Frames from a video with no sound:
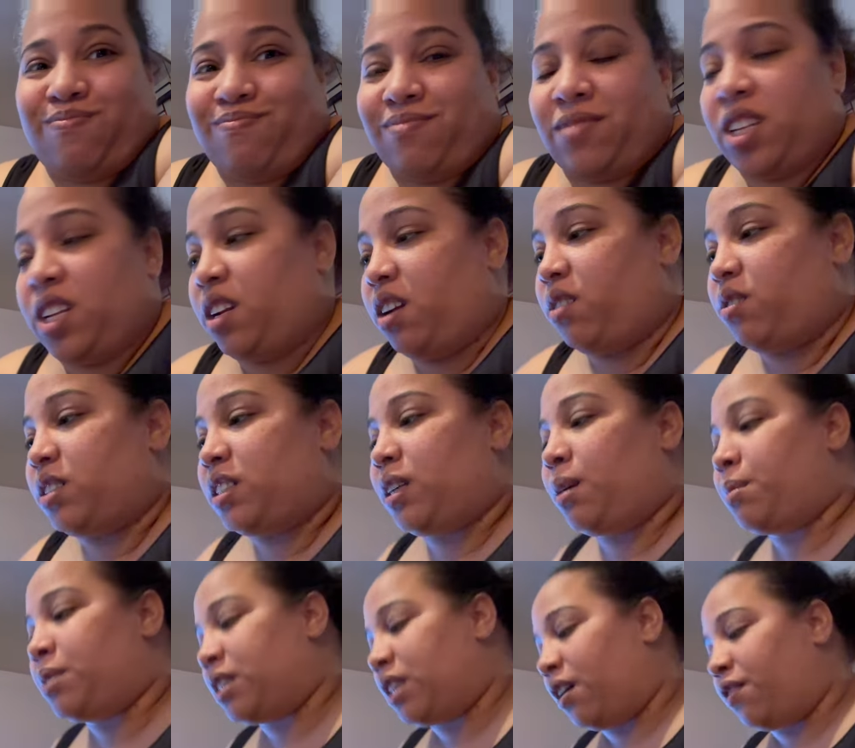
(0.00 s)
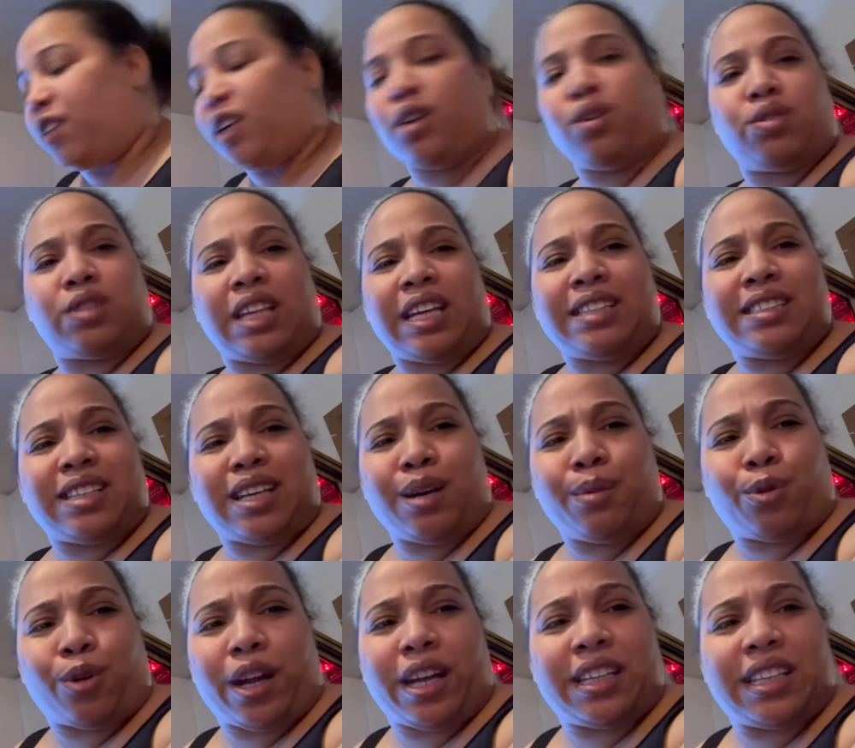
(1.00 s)
you know, some stuff you don't think to
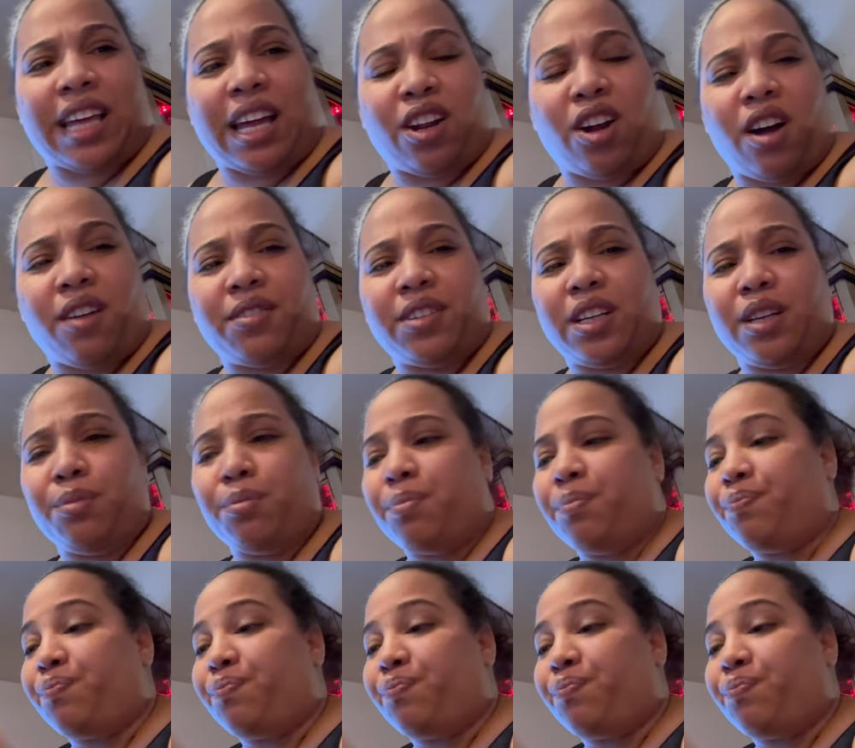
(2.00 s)
upgrade that often,